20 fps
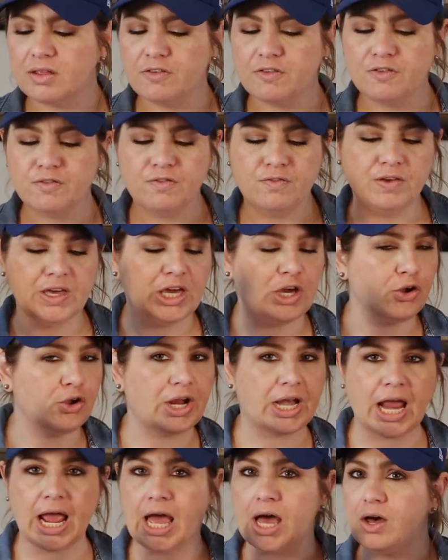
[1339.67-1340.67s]
figure
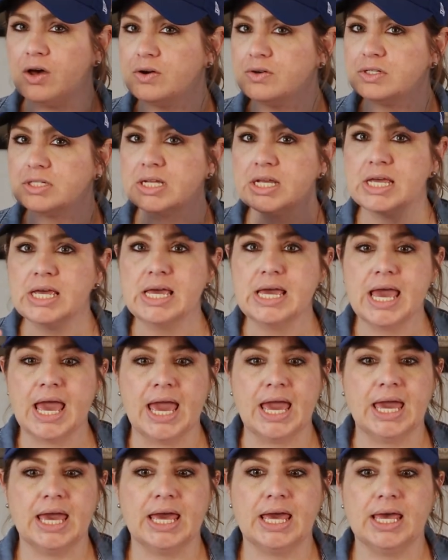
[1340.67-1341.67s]
it out
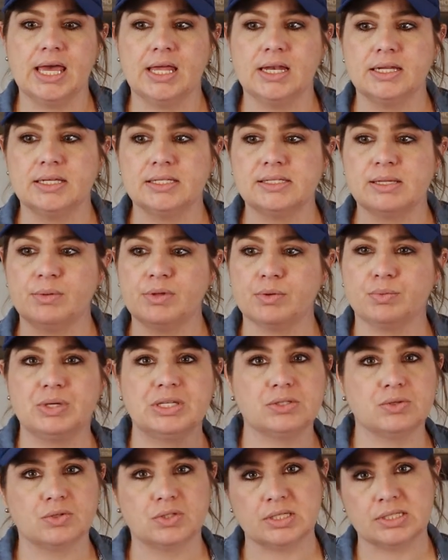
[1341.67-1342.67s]
and some of the
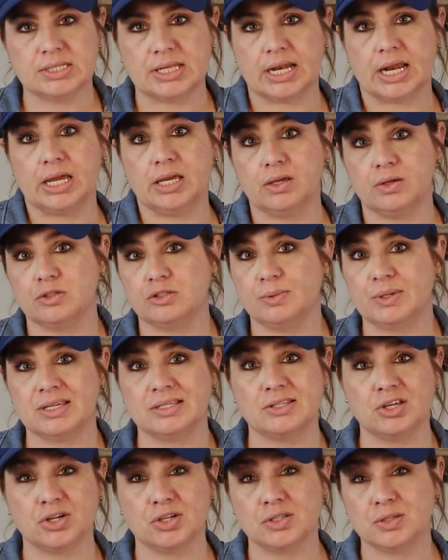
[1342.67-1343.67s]
resources that I use
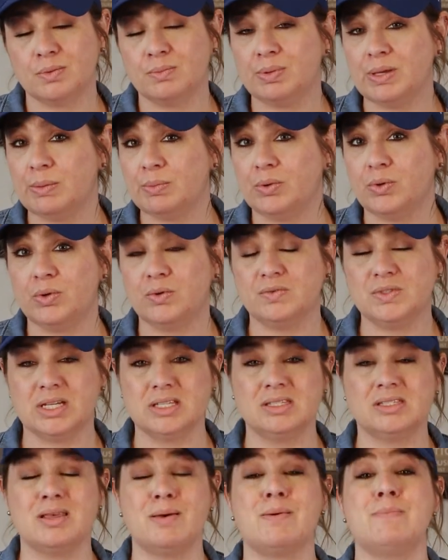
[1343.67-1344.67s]
because there are some people who've
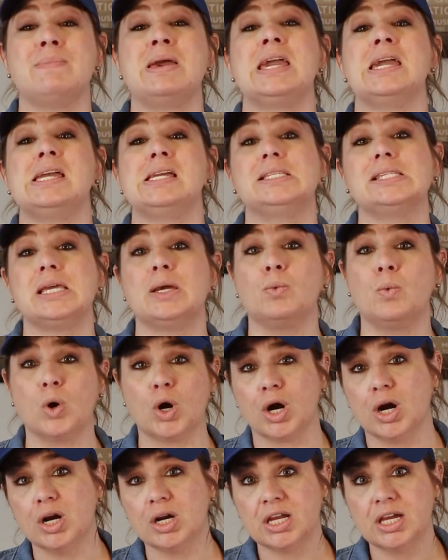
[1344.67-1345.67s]
done some amazing
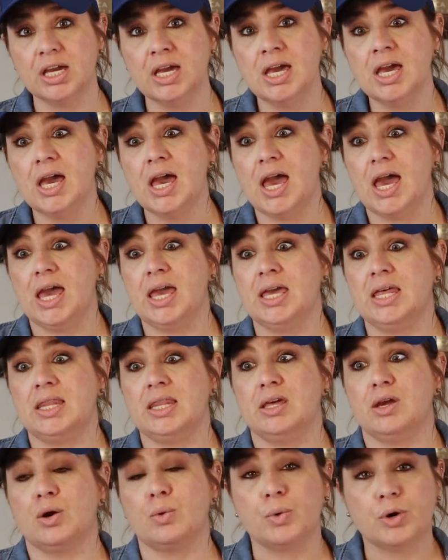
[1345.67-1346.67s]
work in
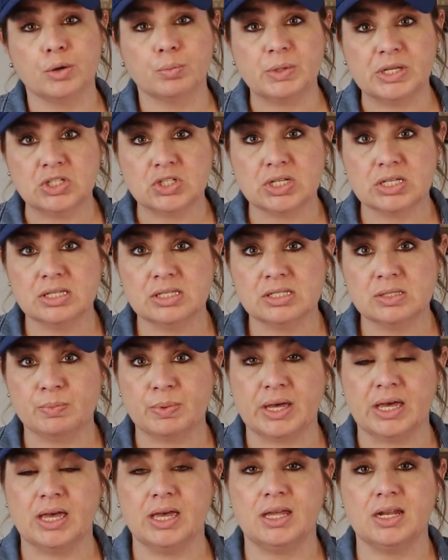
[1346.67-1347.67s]
their workbenches,
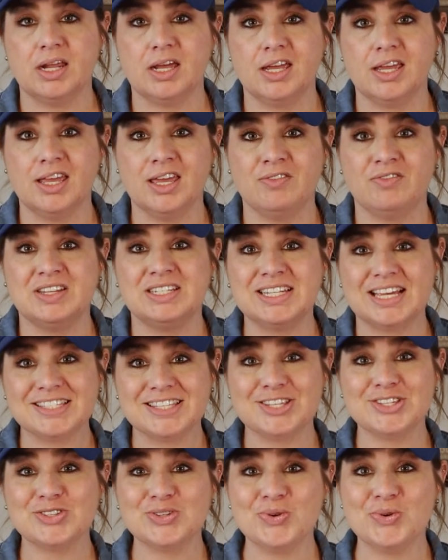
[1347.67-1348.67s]
but if it
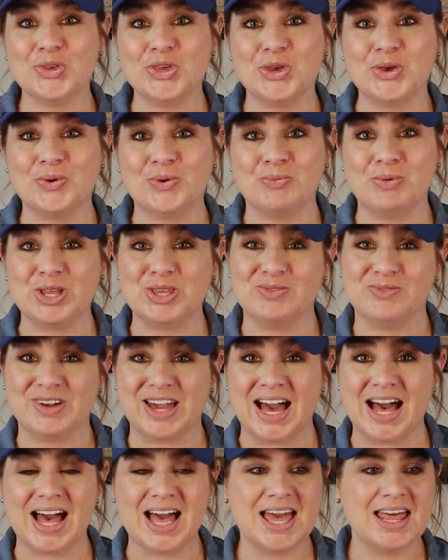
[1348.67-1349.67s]
doesn't suit you and what you've
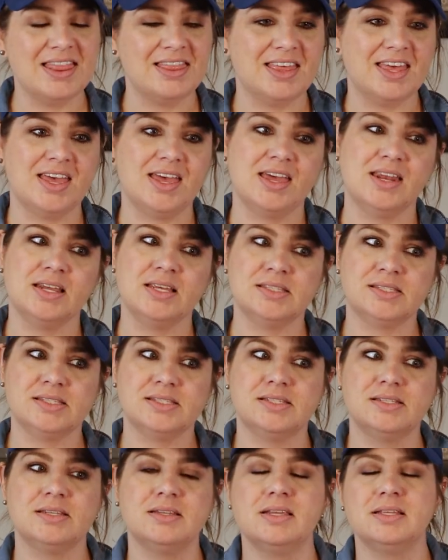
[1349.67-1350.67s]
got, then
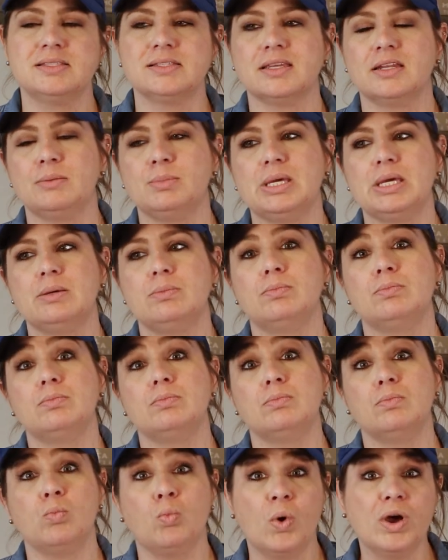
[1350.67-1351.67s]
it's it's going to be
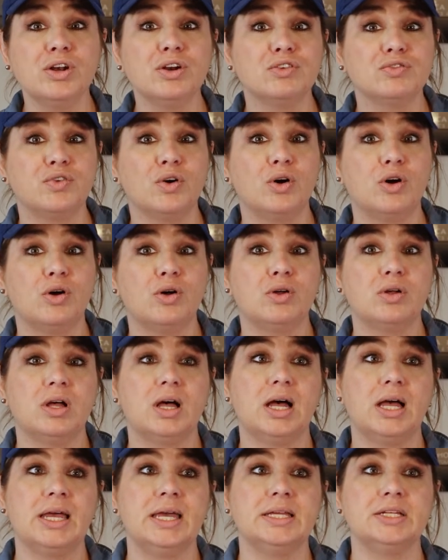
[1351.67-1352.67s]

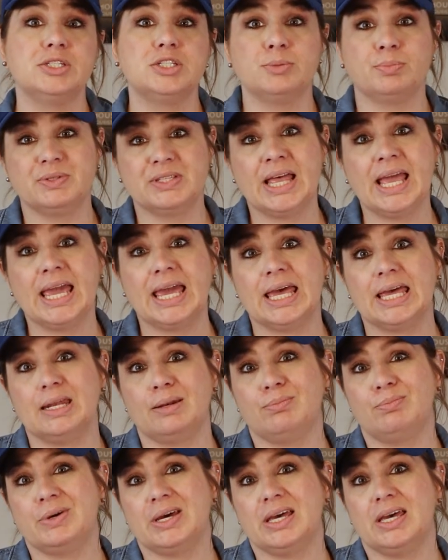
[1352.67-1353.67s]
wonderful and to
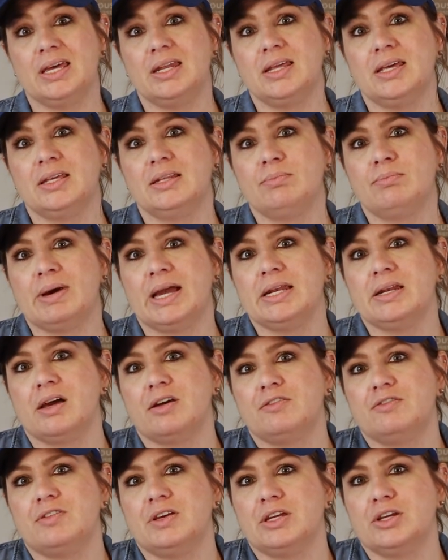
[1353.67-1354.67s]
plan, but it might
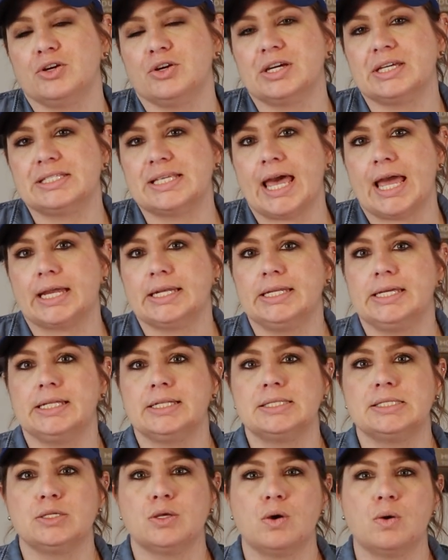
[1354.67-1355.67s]
not fit your exact
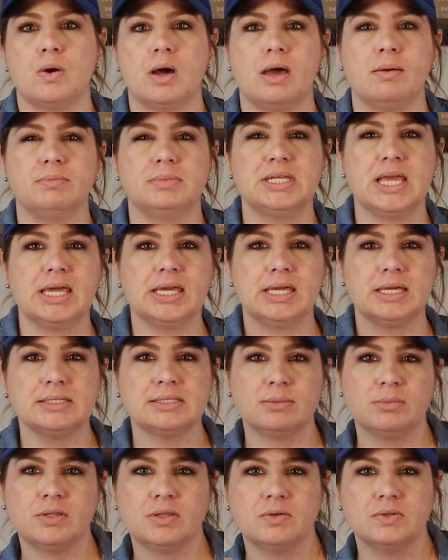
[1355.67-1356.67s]
needs. So I'm taking
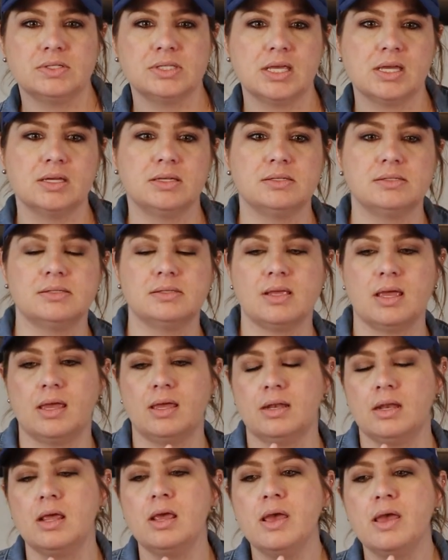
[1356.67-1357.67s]
some of those things
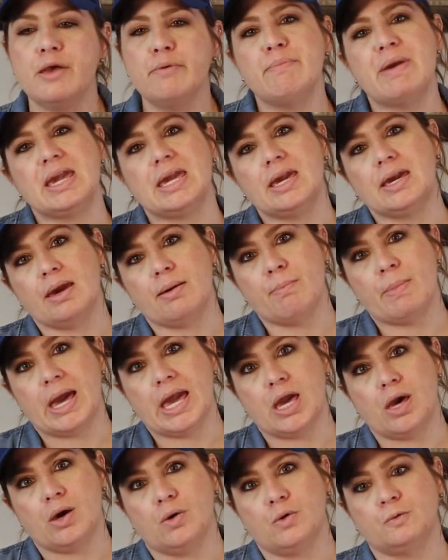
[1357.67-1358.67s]
and making it
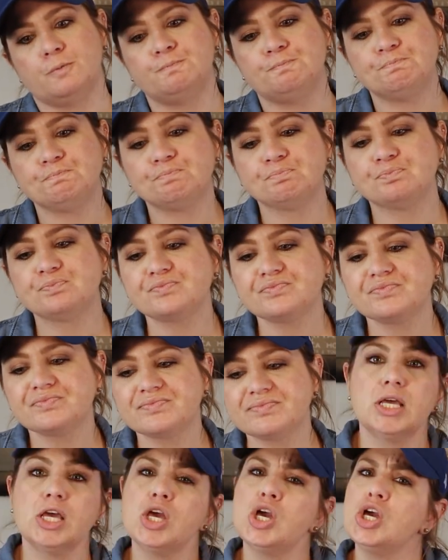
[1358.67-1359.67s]
my own.
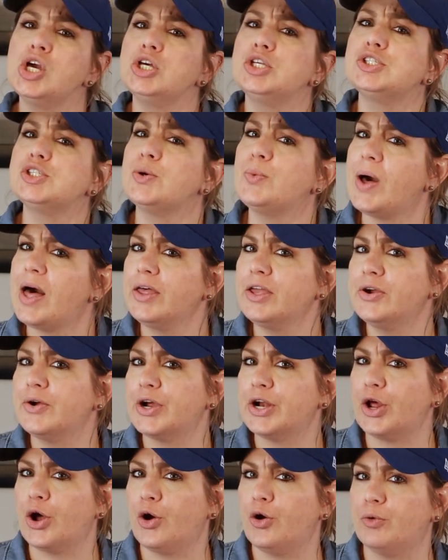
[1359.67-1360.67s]
So while
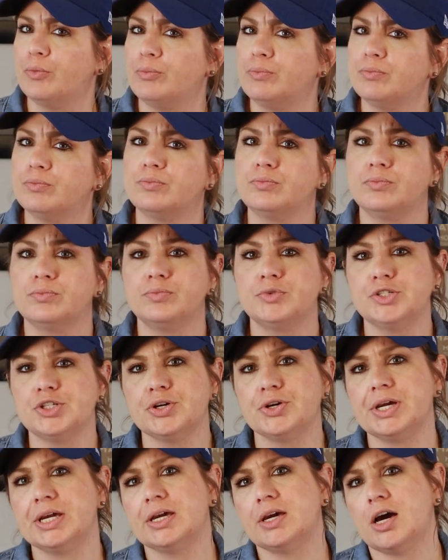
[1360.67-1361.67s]
you're at home,
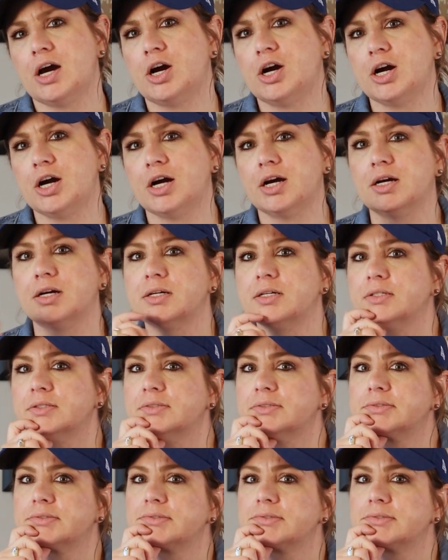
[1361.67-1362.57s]
during our